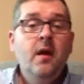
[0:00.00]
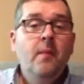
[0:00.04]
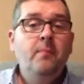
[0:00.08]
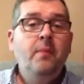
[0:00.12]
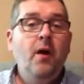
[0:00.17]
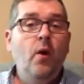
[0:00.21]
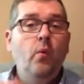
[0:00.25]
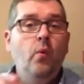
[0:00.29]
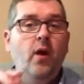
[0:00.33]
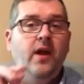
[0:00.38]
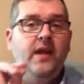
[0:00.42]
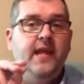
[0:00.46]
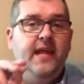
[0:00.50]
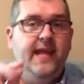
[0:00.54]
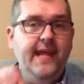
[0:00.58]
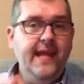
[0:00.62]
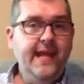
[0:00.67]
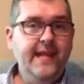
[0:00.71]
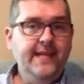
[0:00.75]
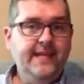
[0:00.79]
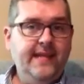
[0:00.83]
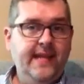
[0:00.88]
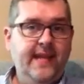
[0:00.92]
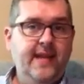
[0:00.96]
But what
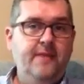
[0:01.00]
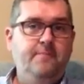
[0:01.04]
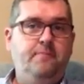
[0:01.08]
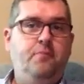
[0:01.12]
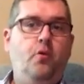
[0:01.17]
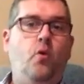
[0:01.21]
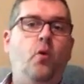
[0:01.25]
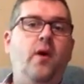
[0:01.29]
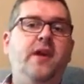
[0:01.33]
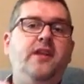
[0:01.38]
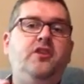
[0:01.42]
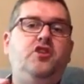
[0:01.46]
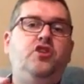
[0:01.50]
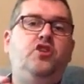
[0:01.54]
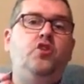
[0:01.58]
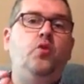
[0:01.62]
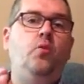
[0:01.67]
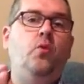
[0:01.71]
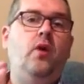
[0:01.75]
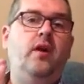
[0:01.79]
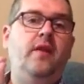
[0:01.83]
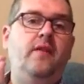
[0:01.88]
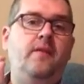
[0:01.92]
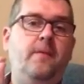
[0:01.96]
he did points to
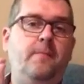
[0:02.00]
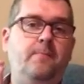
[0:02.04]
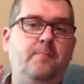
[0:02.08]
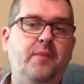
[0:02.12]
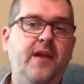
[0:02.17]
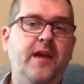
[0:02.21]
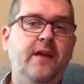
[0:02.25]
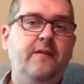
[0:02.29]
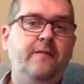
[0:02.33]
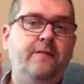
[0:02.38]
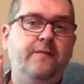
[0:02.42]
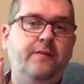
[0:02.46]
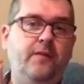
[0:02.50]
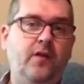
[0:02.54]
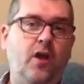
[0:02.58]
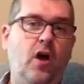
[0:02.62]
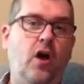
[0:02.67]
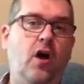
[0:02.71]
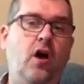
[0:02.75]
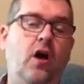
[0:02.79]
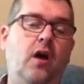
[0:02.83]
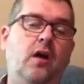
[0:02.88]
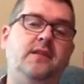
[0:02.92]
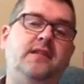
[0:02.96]
one of the big
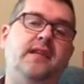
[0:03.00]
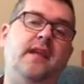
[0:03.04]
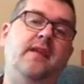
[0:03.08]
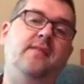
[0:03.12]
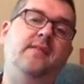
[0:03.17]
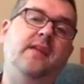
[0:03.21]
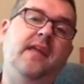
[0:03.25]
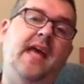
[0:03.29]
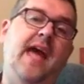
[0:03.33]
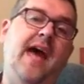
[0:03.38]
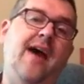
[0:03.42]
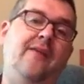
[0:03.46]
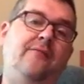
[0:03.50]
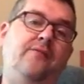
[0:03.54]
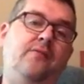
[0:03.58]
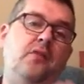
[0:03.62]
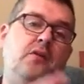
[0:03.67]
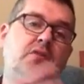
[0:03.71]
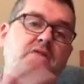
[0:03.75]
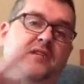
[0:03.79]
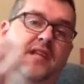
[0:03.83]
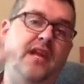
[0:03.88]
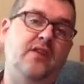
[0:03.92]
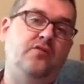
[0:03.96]
flaws in the
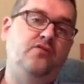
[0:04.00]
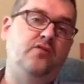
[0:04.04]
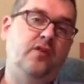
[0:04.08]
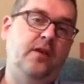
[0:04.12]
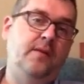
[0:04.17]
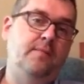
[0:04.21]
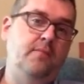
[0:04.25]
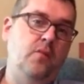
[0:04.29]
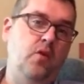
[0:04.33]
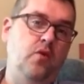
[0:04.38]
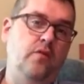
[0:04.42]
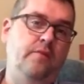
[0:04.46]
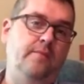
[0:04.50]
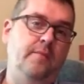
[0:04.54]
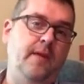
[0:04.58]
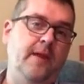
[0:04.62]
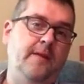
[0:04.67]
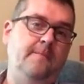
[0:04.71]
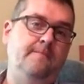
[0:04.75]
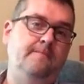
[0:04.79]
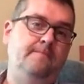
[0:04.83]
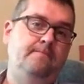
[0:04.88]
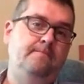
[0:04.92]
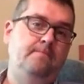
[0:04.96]
Afrocentric
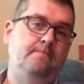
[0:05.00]
movement.